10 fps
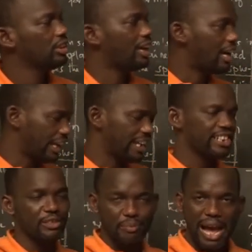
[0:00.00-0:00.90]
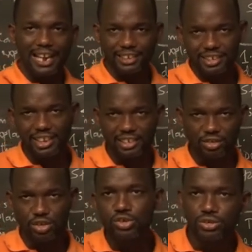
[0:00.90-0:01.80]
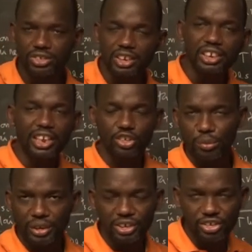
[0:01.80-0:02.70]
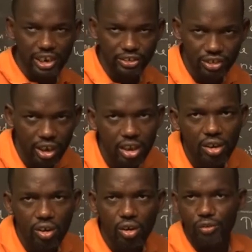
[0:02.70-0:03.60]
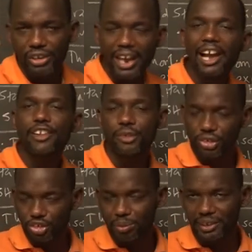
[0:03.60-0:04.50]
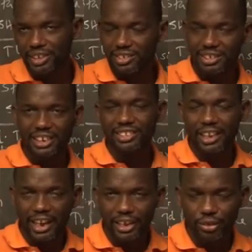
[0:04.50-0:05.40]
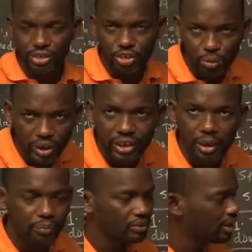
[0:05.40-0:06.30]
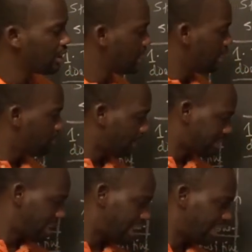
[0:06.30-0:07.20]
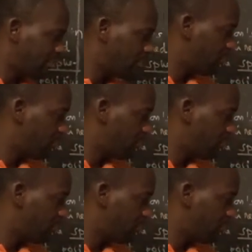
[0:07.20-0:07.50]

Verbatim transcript: uh, energy bands that norms in atomic structure of the hydrogens, but is, that is a hydrogen spectrum. But uh,